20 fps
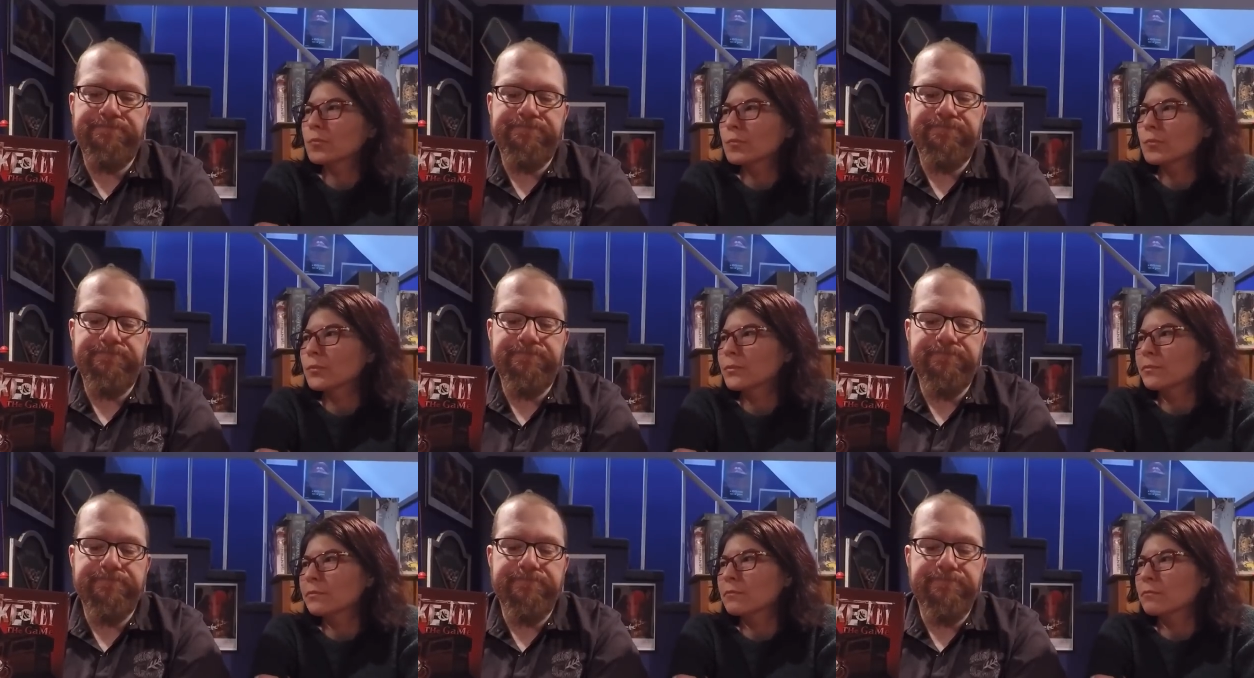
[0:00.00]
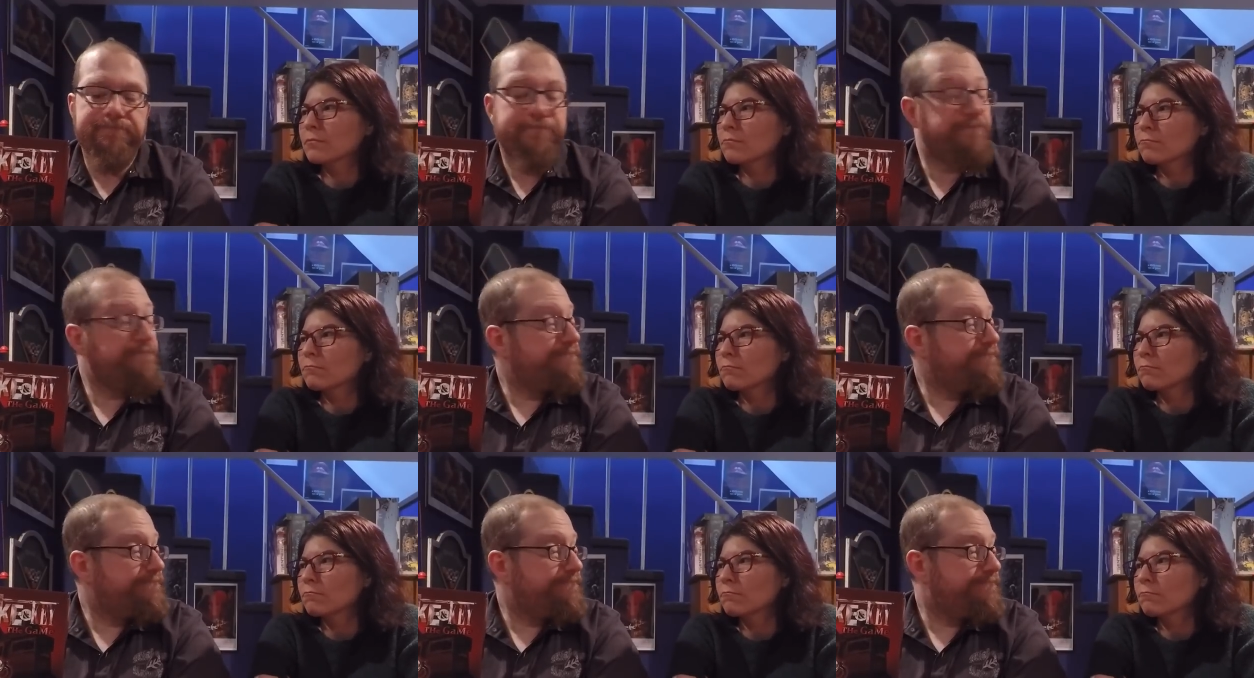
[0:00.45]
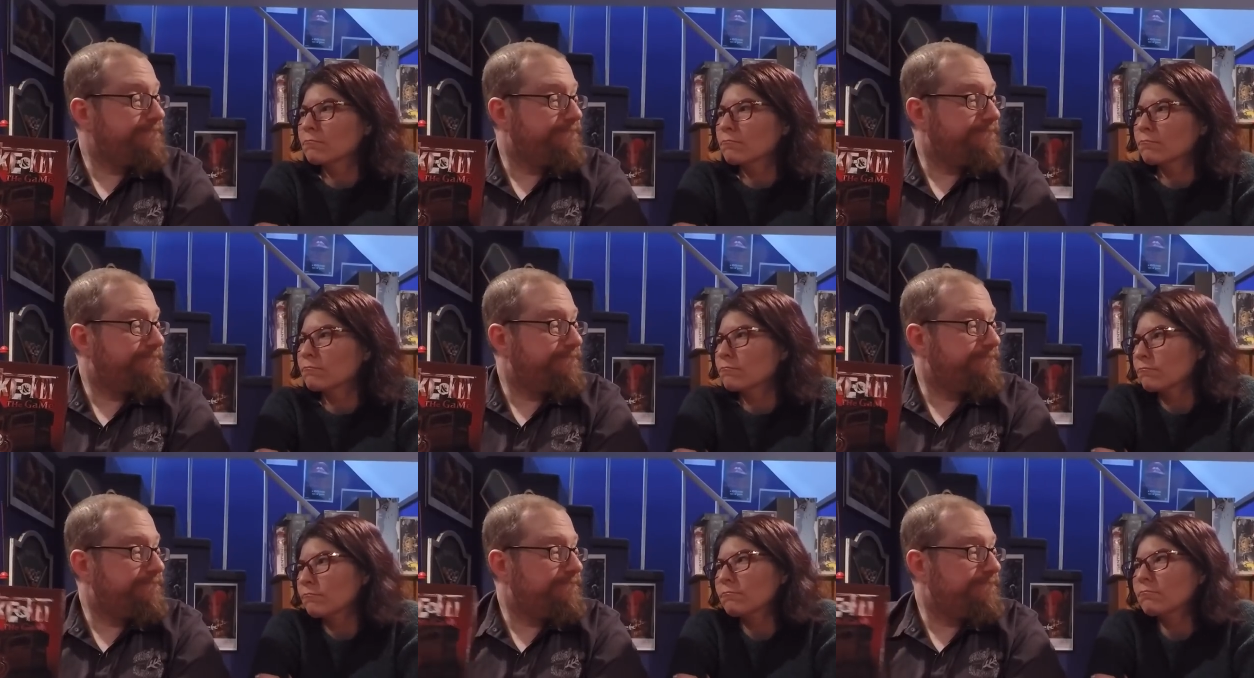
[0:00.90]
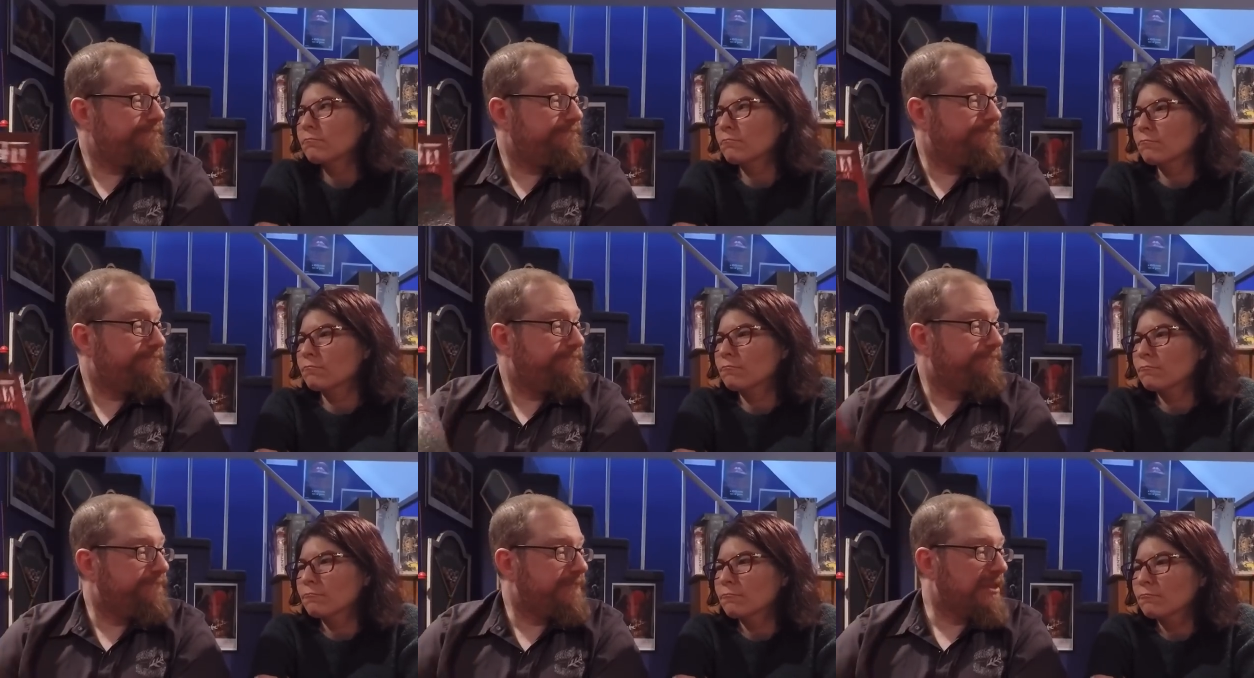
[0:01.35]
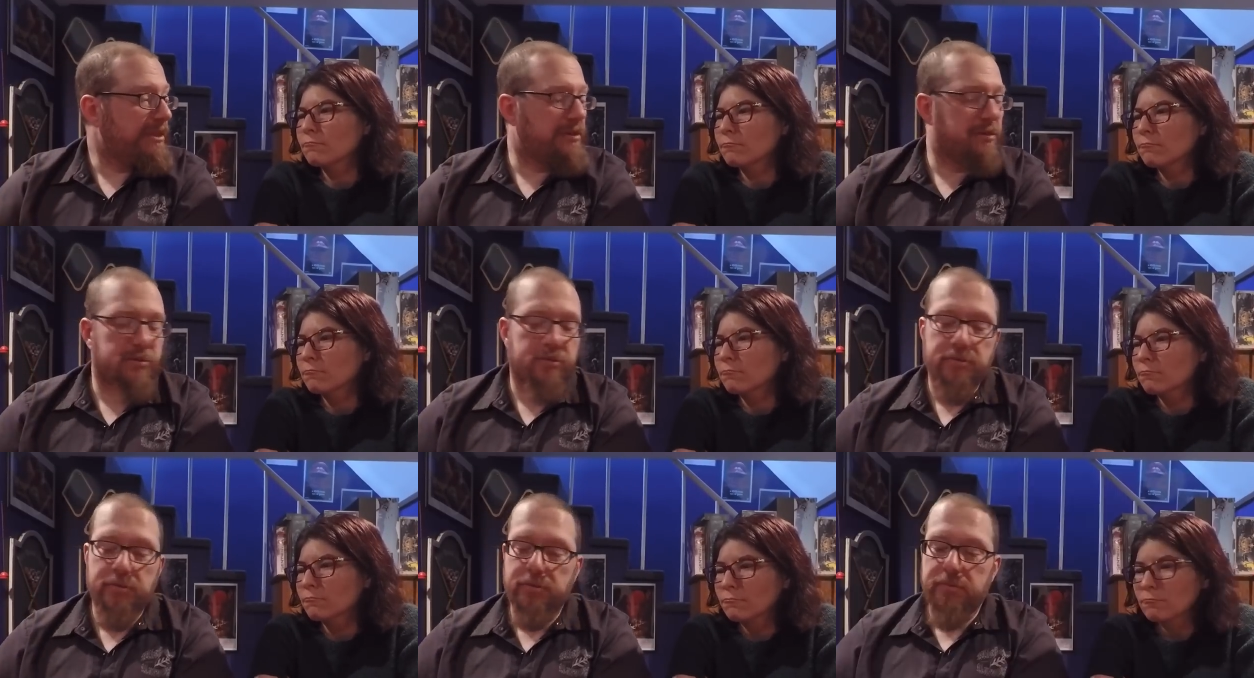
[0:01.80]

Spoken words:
Nothing is said.